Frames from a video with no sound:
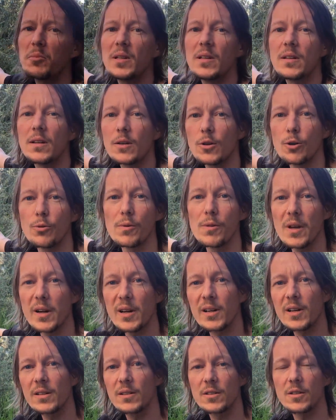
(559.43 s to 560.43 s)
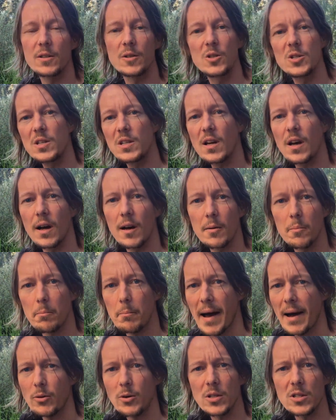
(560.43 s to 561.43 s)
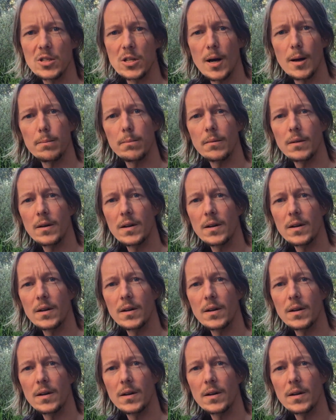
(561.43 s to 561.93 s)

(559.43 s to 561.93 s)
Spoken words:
me over there, you can see a mountaintop.